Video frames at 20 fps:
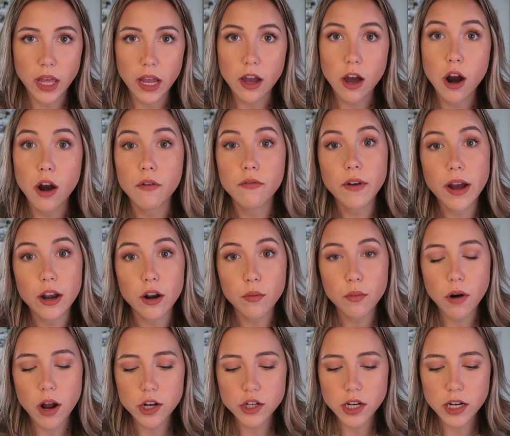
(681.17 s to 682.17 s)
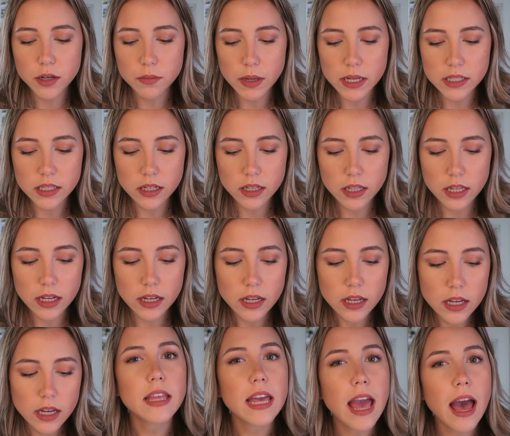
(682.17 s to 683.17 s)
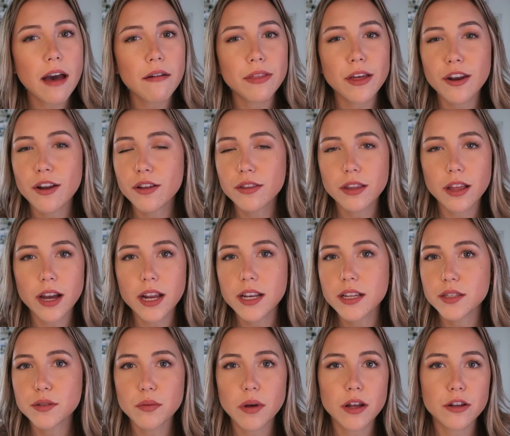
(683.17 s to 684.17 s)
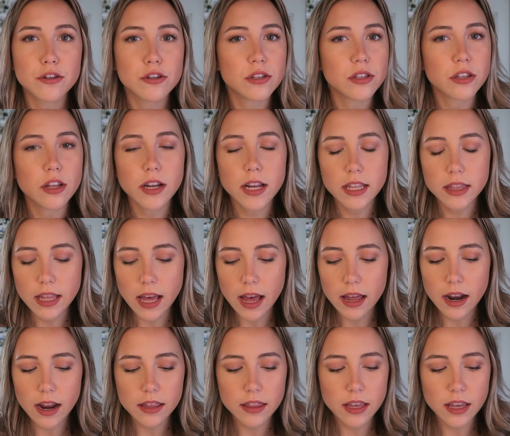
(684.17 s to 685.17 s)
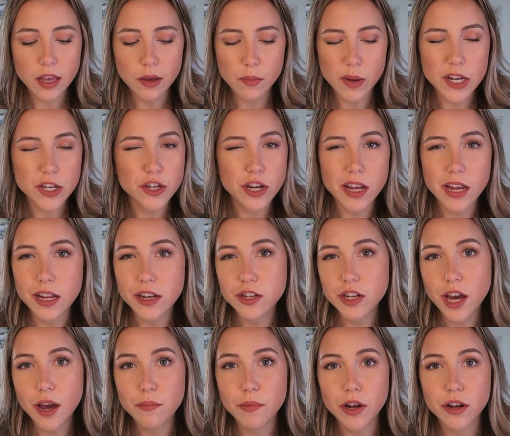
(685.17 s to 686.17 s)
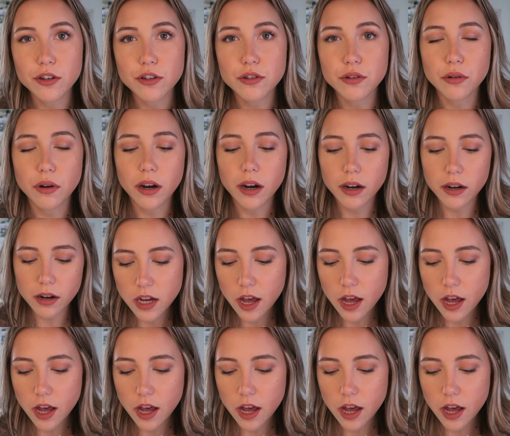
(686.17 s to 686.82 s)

our final project, basically. They have that online as well. Just look at that. I think it might change. I'm not sure.